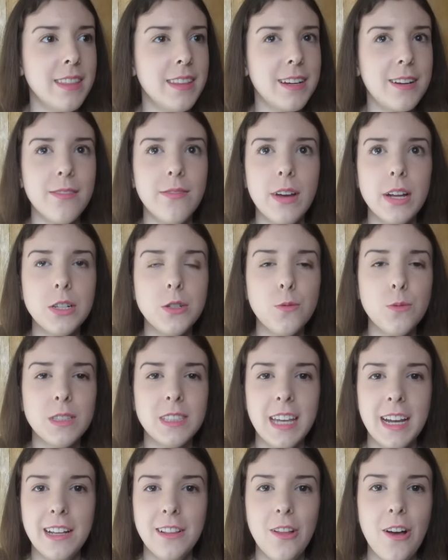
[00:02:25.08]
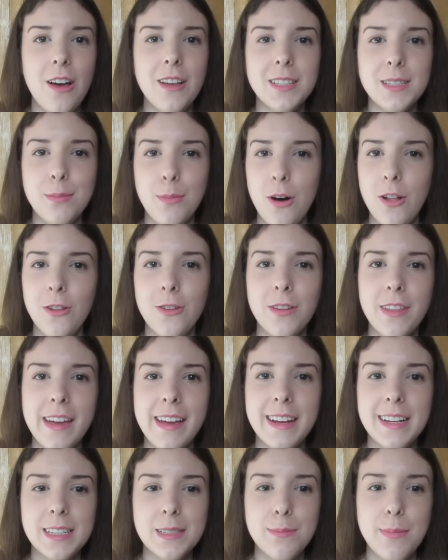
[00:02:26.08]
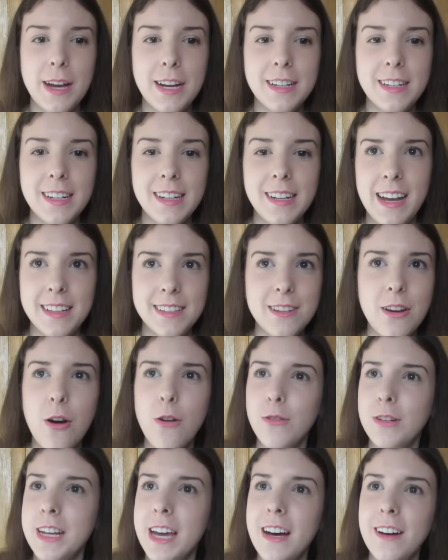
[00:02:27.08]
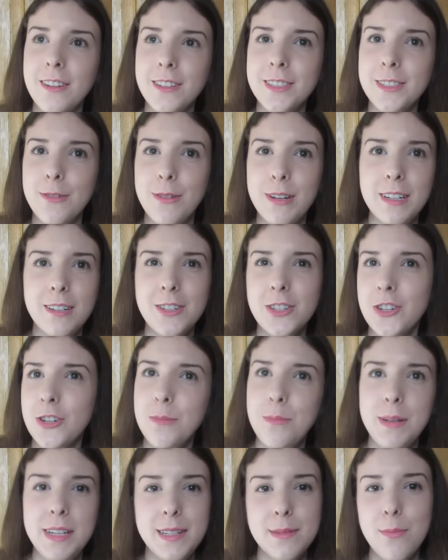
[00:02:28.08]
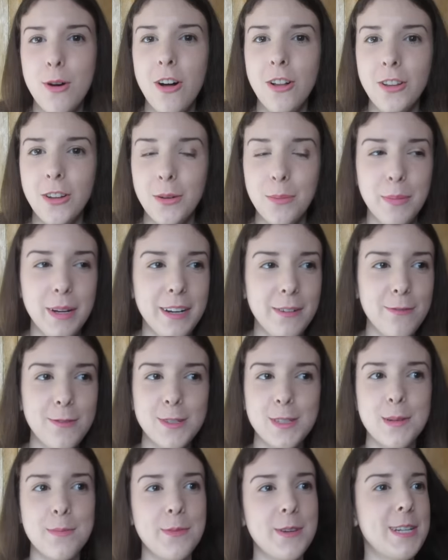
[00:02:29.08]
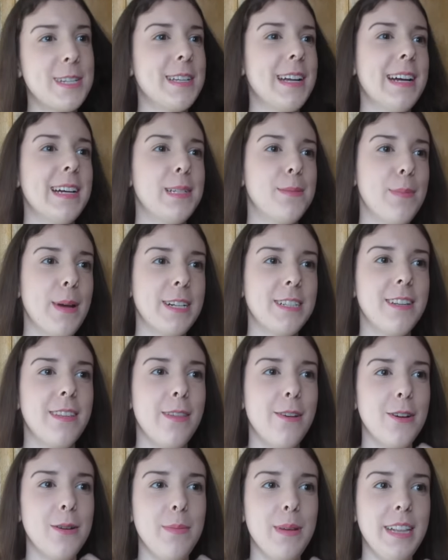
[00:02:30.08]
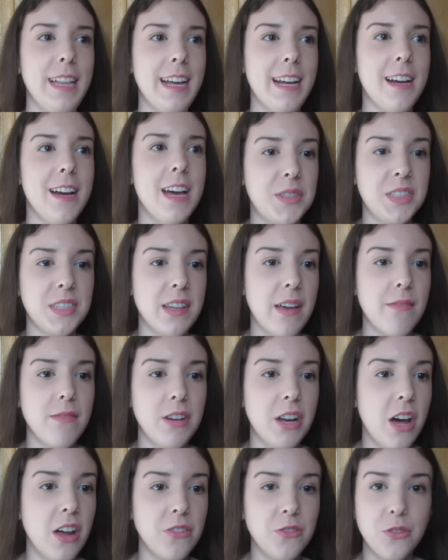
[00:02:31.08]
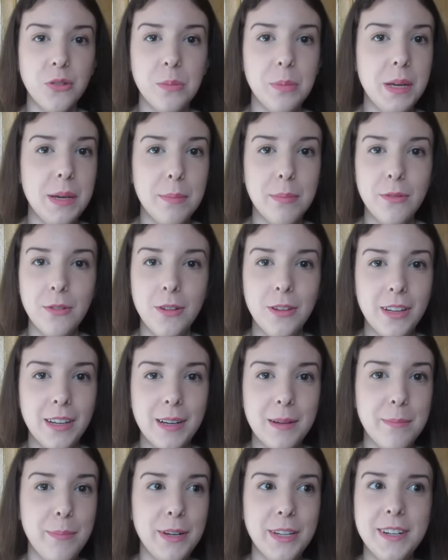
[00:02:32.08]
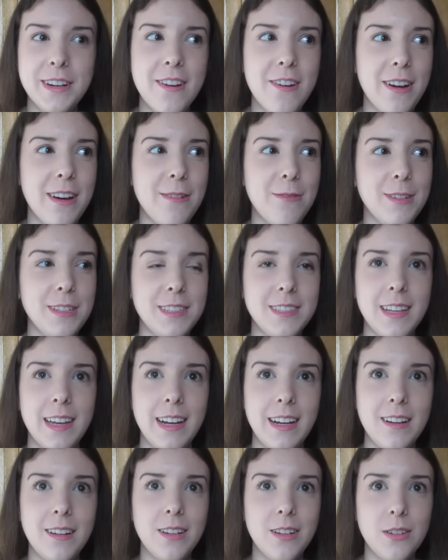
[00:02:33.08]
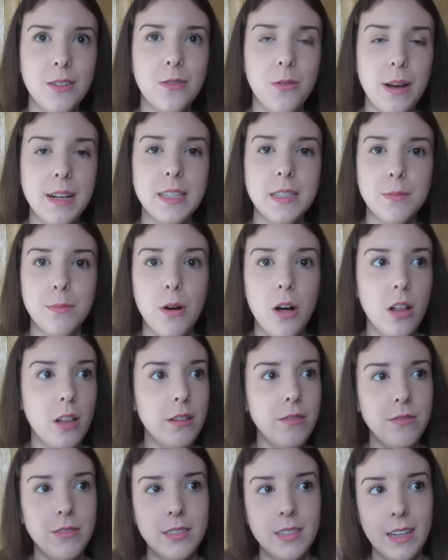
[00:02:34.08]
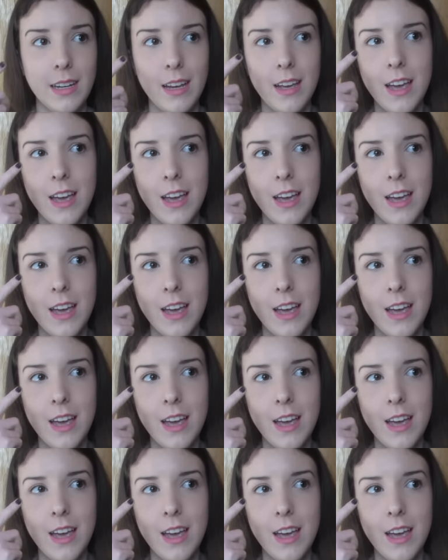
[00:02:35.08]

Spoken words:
The convention was a lot smaller than I expected. It's a hotel, so it should be smaller, but for some reason I expected there to be 700 people, but no, it was quite small. It was